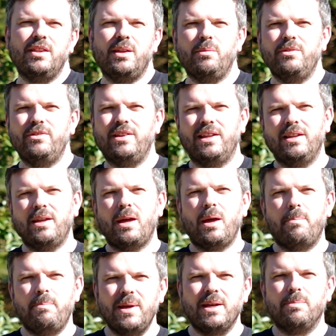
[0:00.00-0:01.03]
that was a
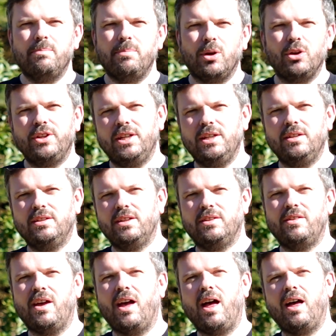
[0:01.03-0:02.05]
big bodied
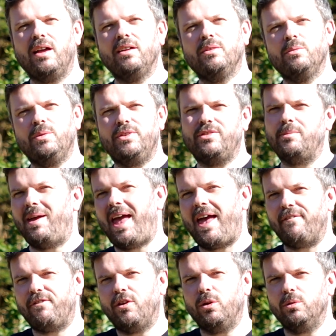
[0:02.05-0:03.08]
guitar with some
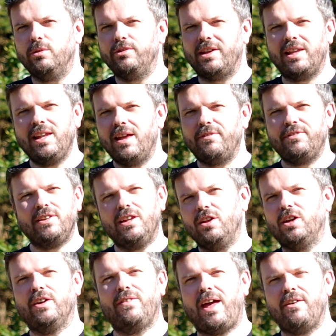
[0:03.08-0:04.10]
F-holes. I love the
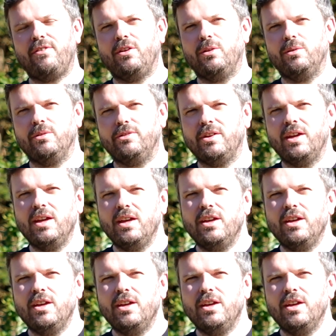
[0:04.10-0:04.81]
look of F-holes.